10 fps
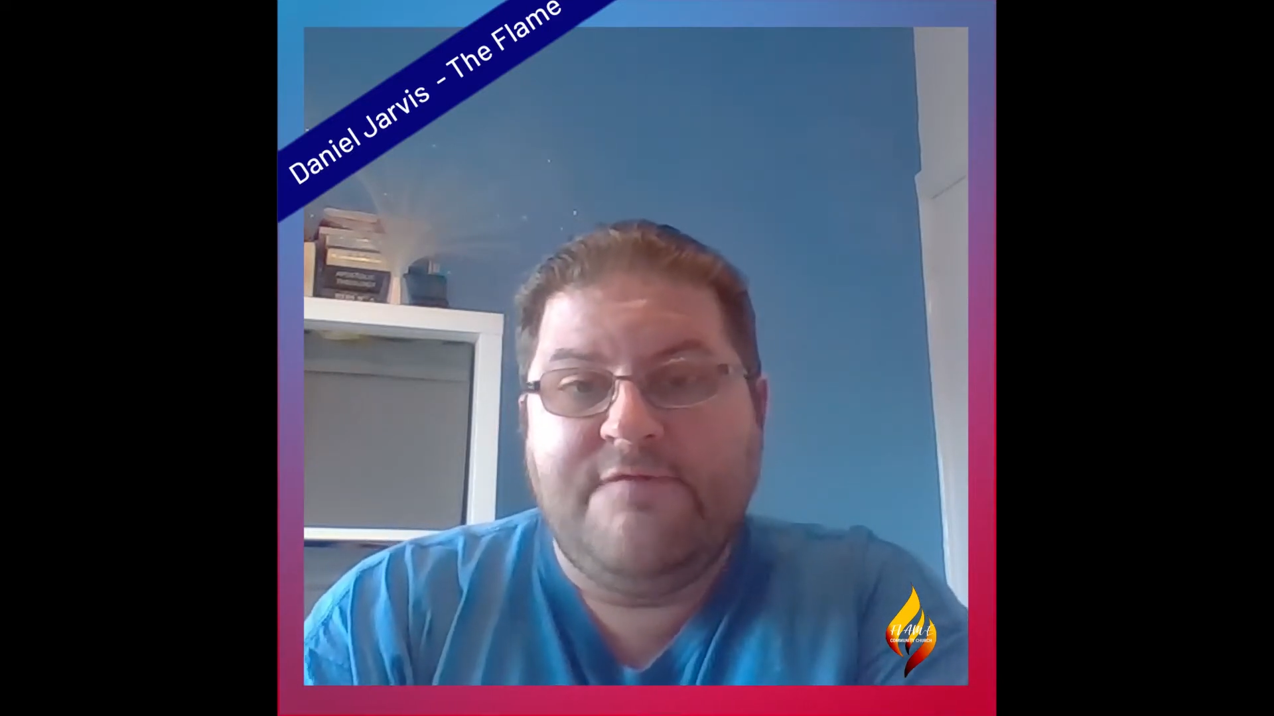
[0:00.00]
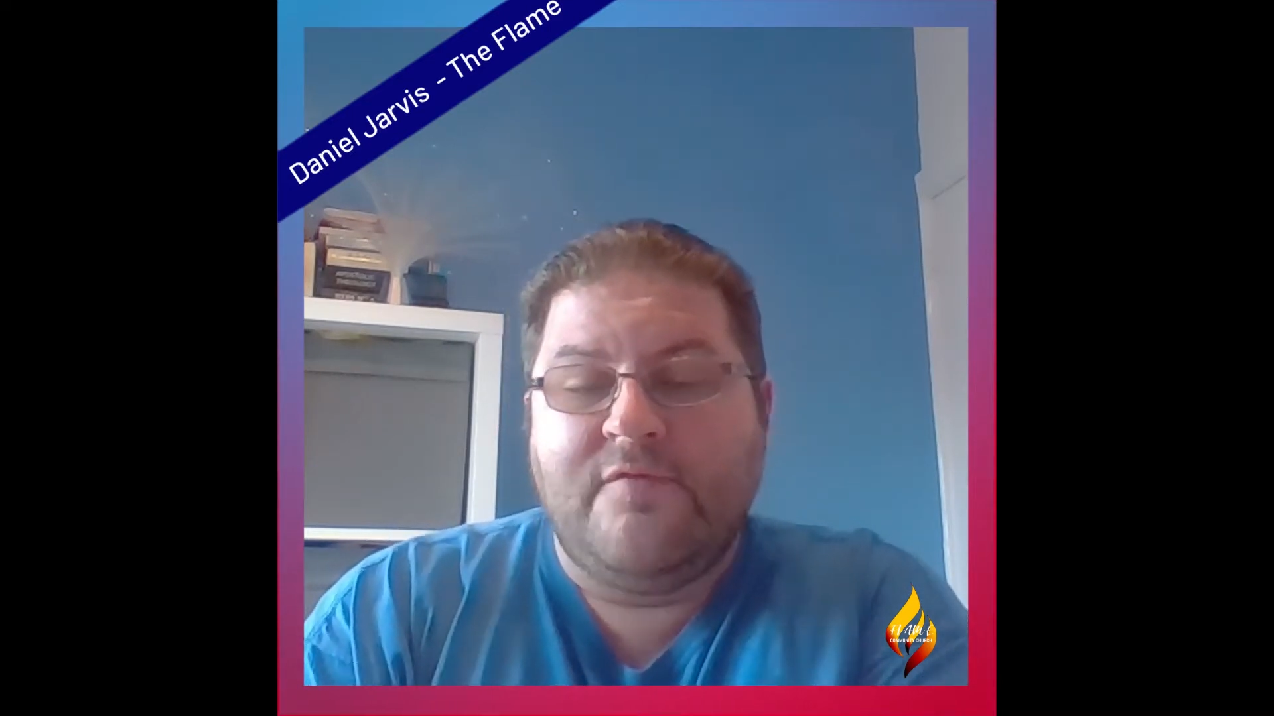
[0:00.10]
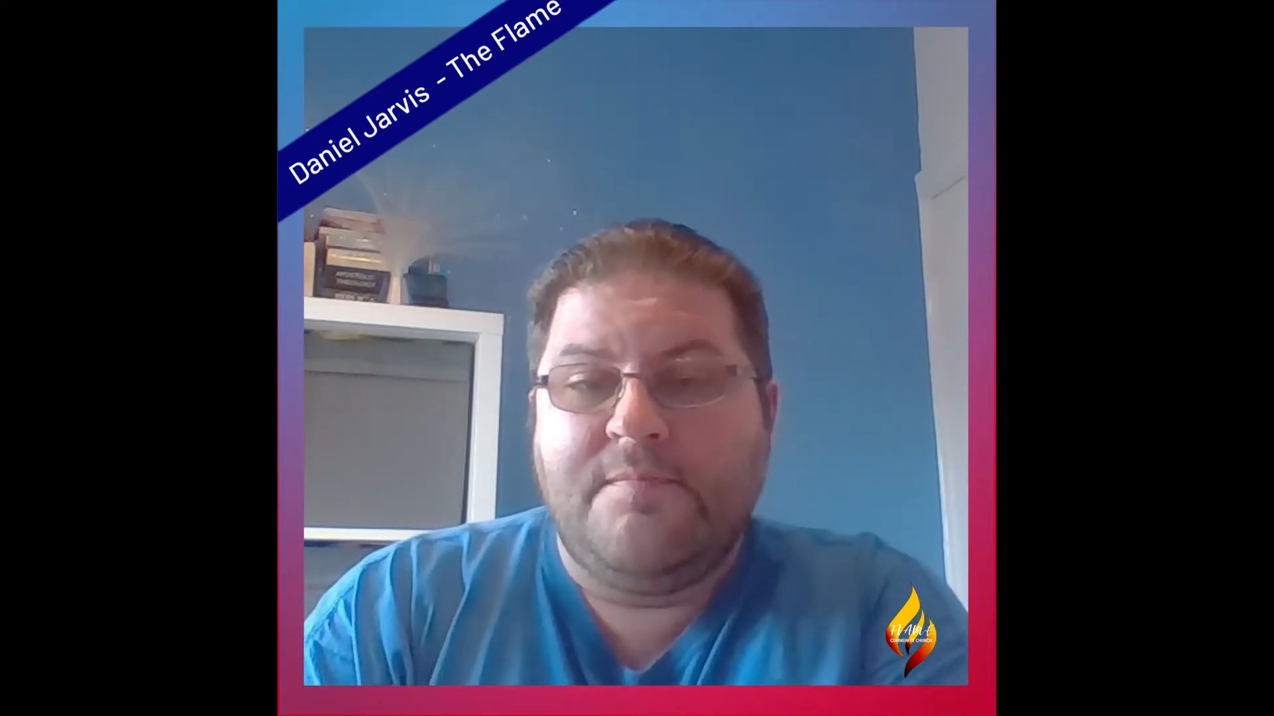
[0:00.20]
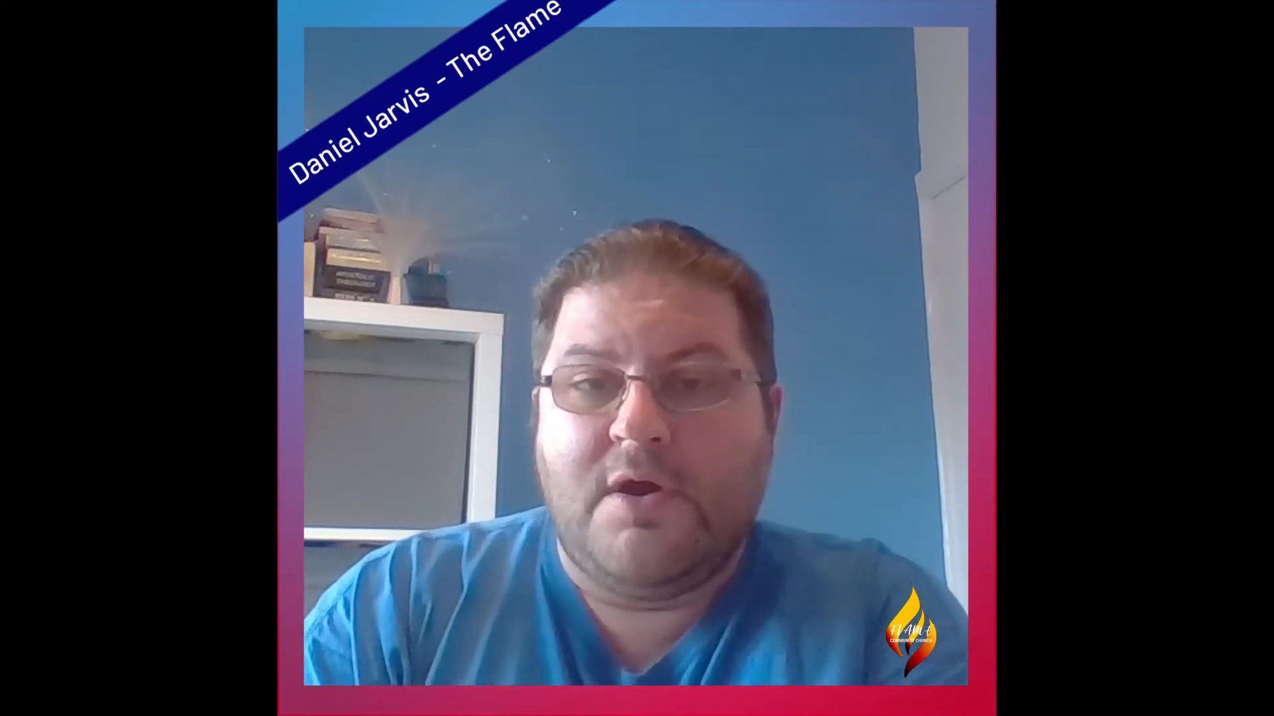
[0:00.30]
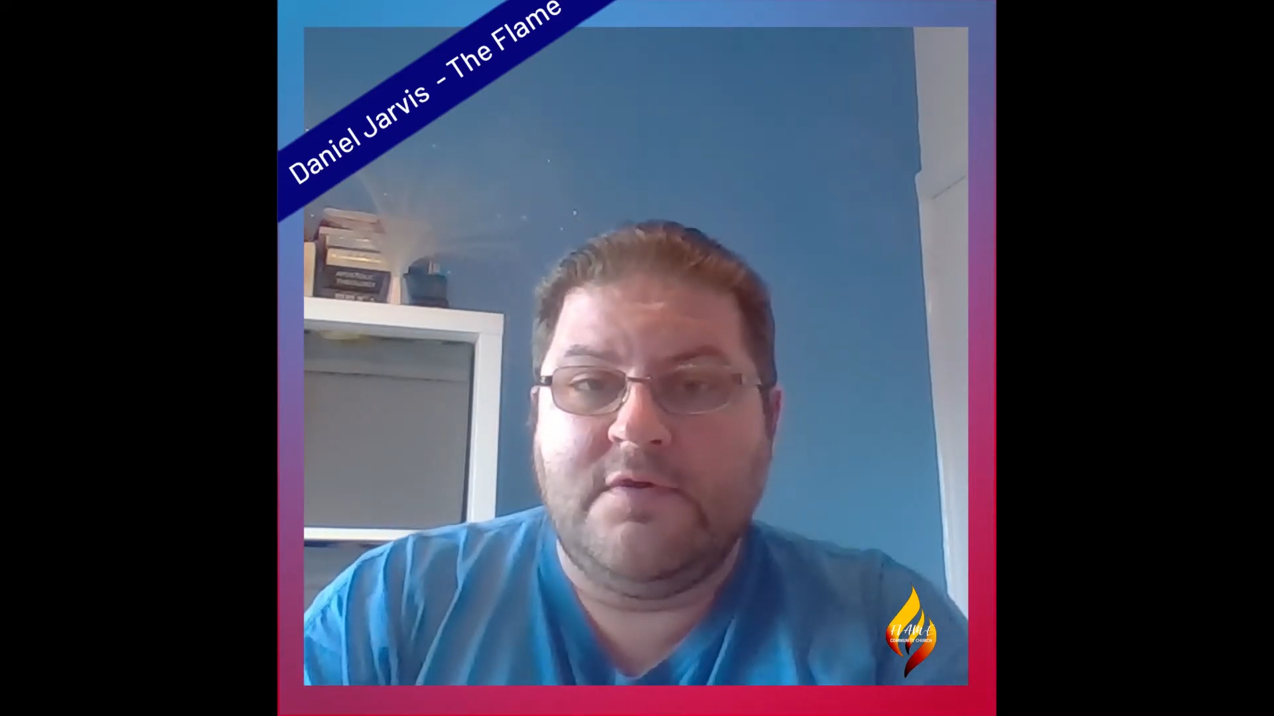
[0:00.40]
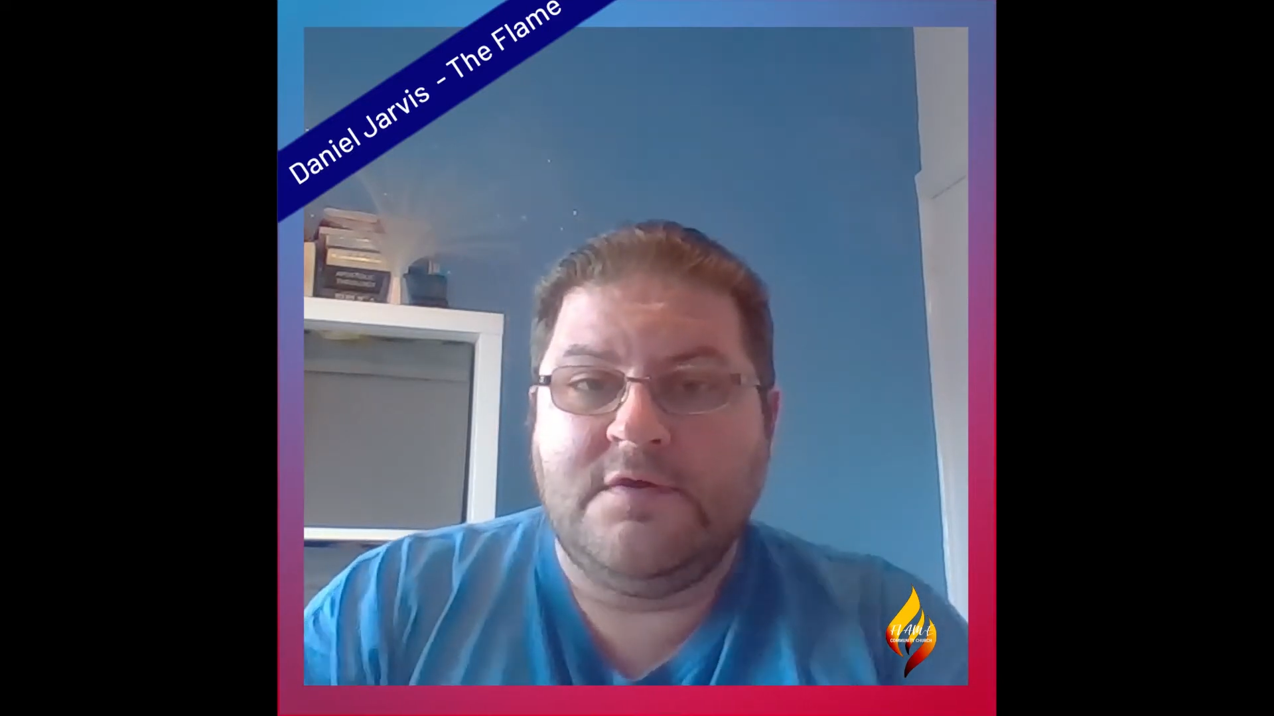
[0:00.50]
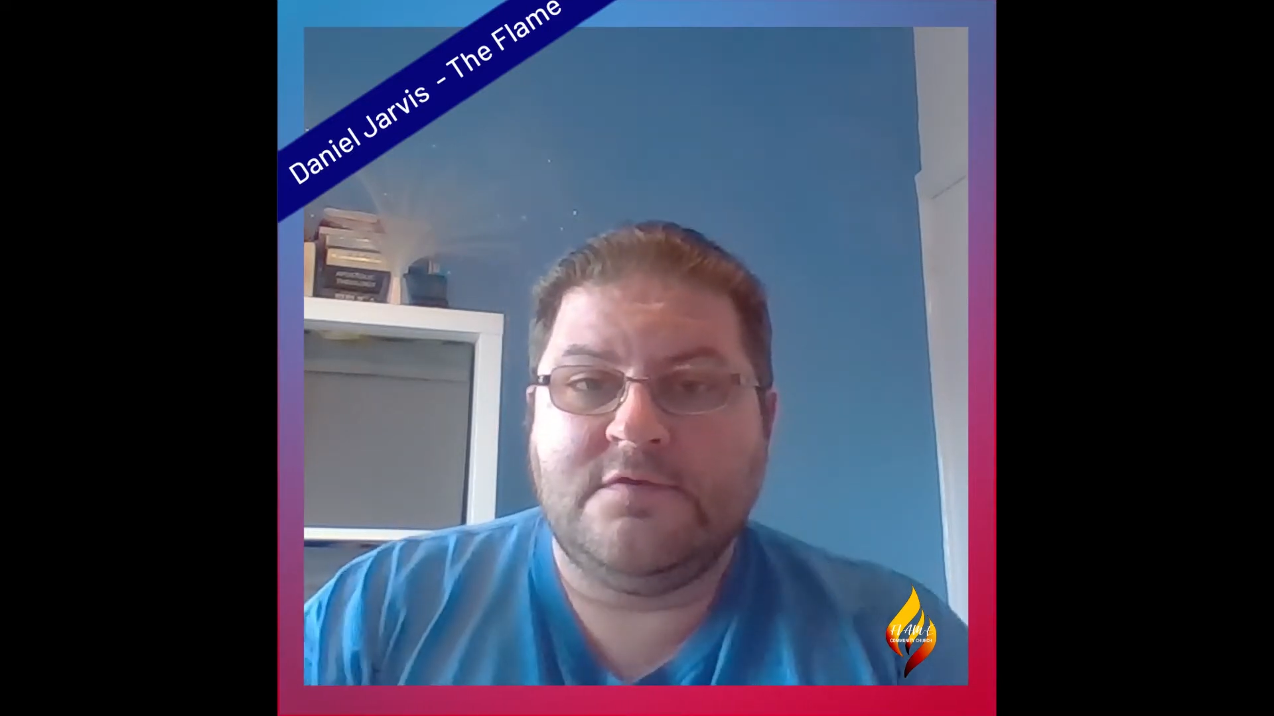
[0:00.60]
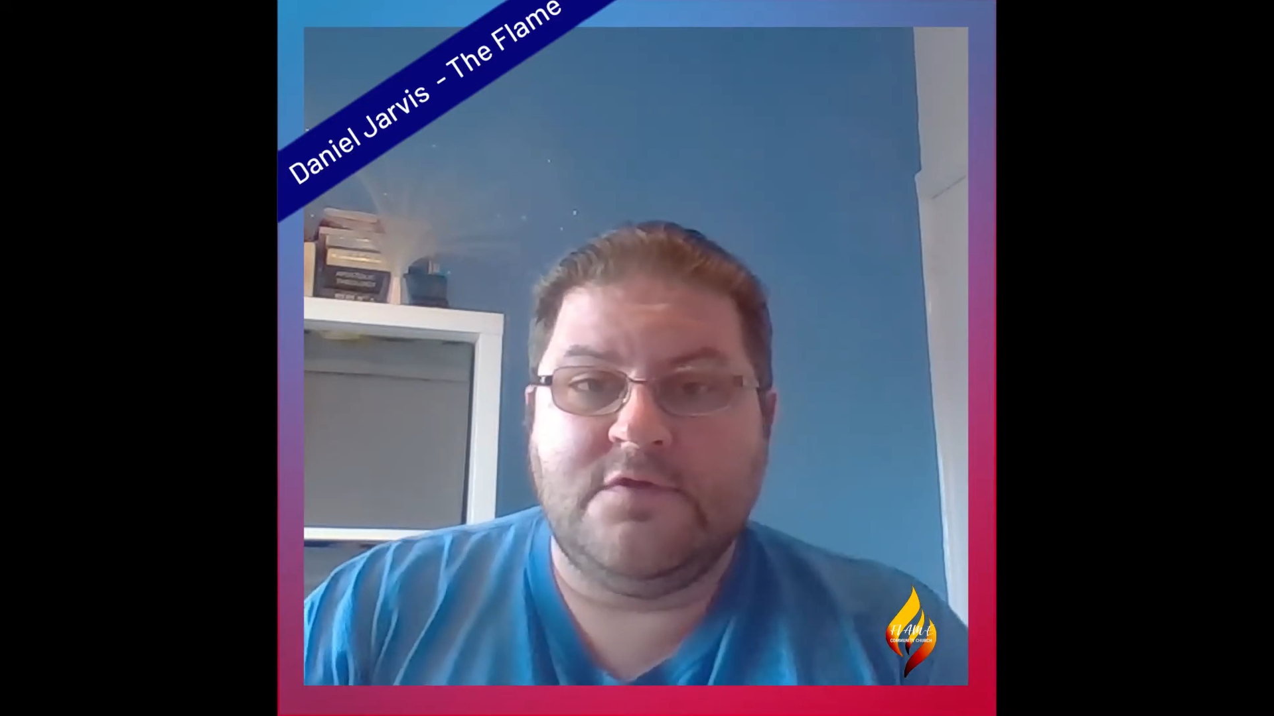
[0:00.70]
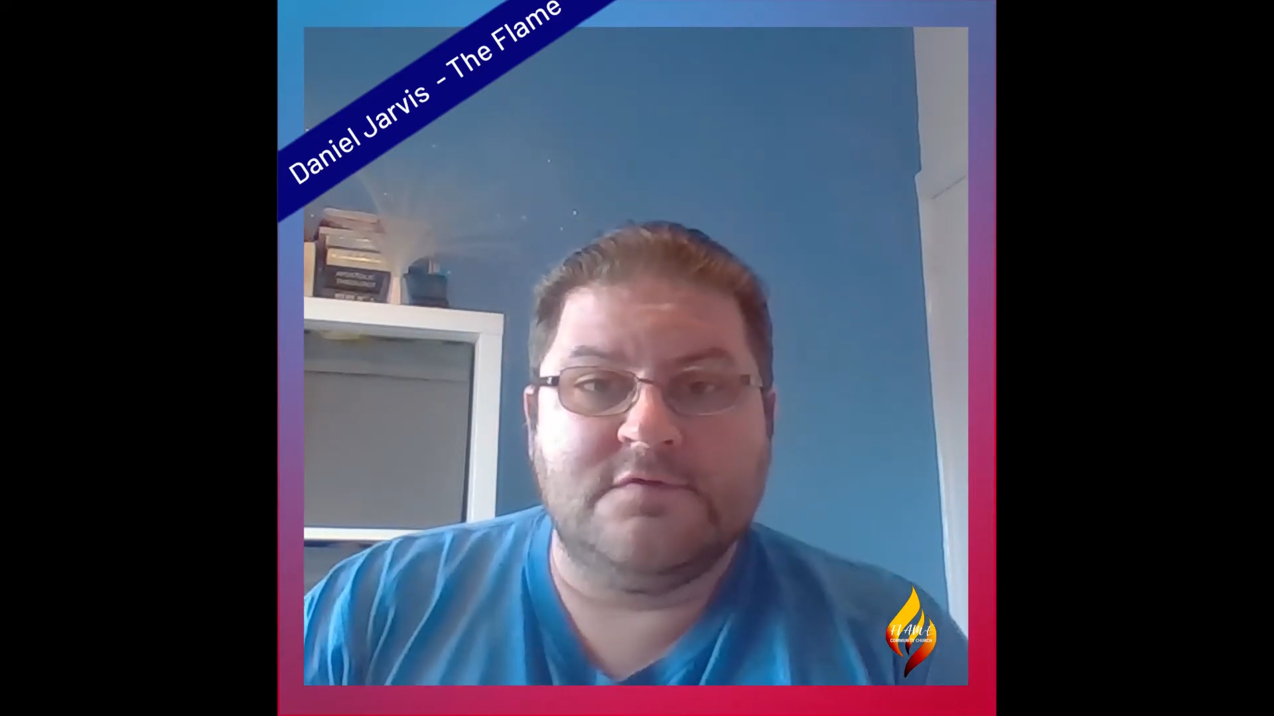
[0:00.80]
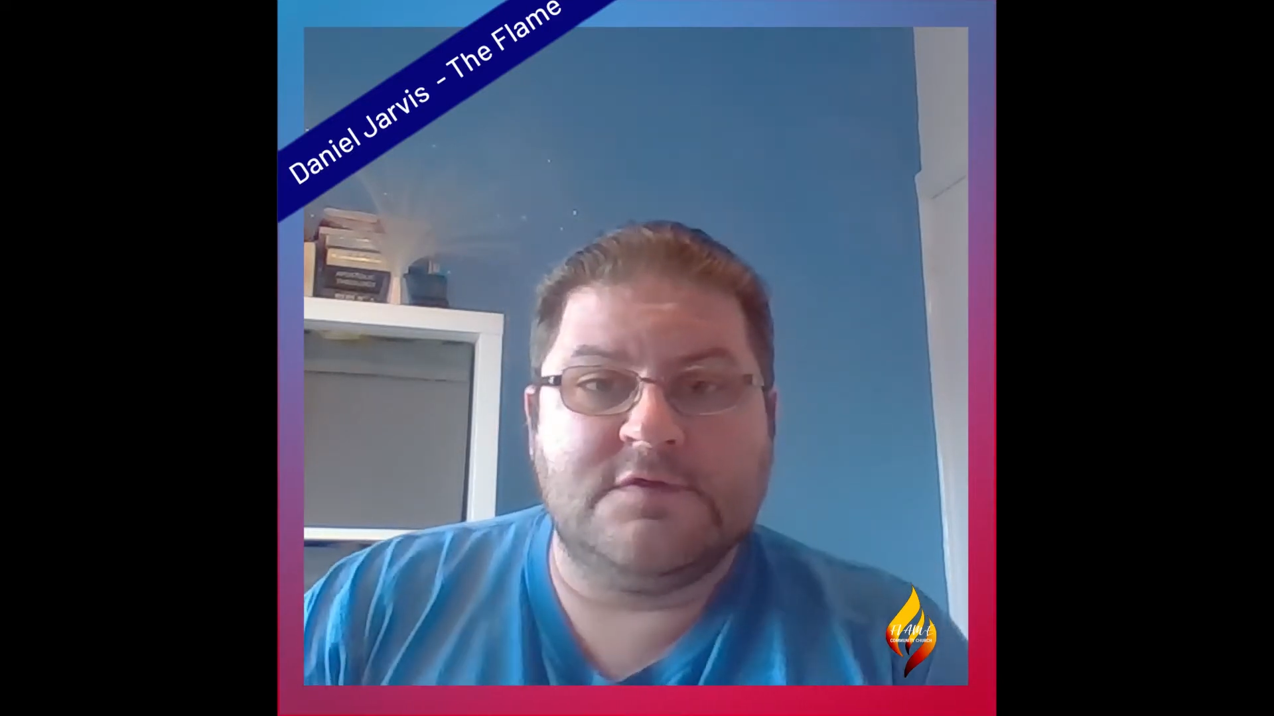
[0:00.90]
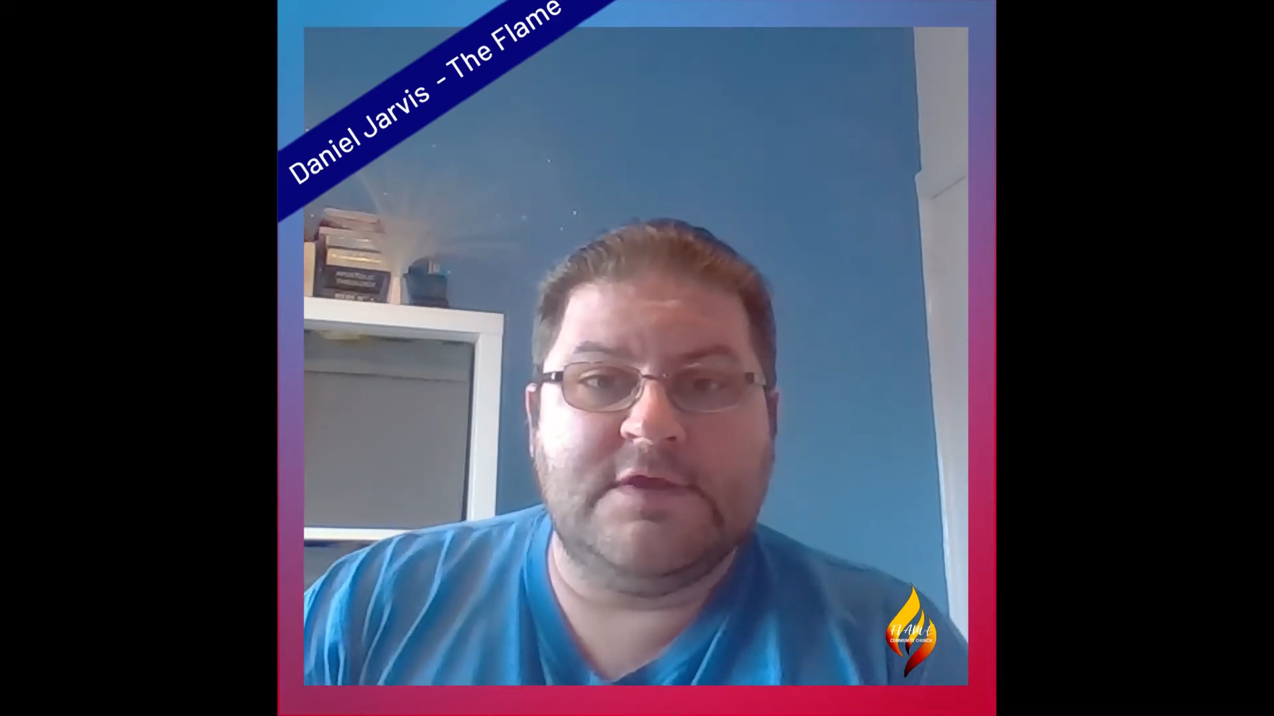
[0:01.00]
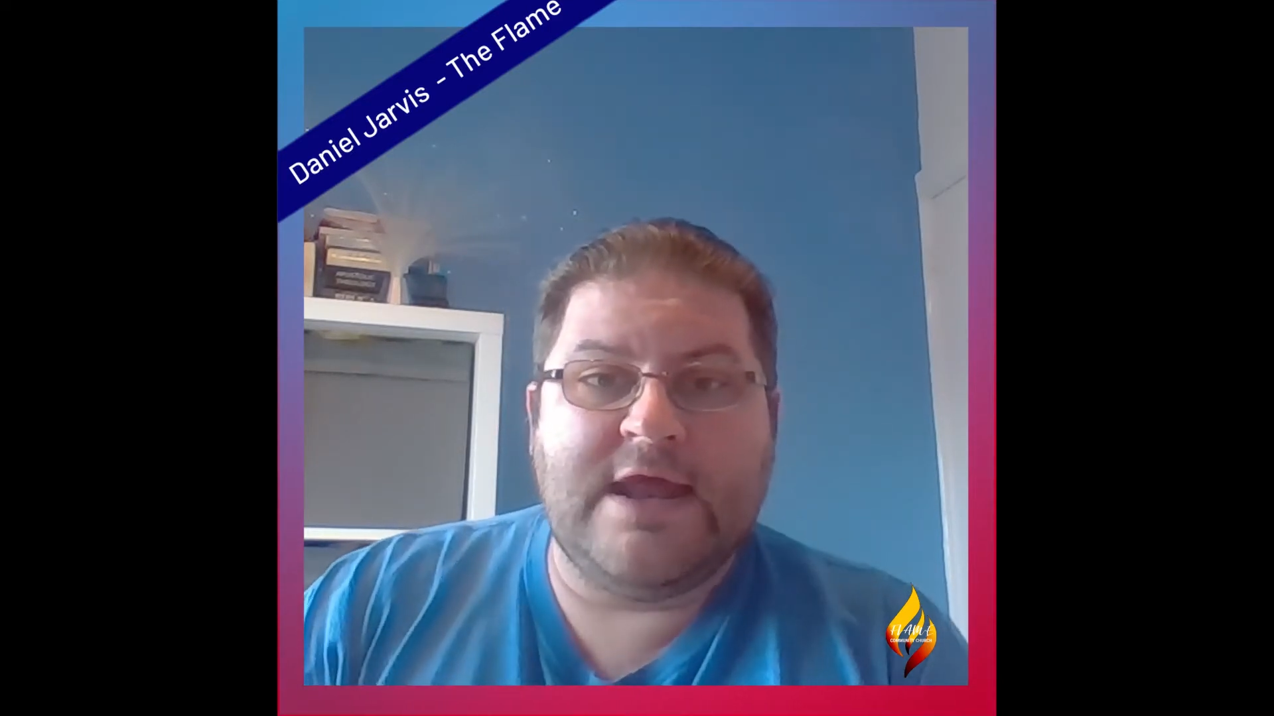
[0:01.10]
from Boris Johnson